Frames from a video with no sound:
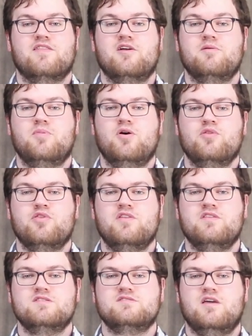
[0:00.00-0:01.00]
They're both
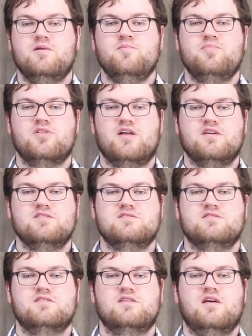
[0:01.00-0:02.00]
in the same
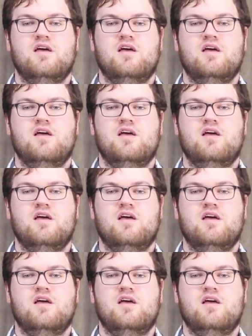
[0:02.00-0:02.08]
place.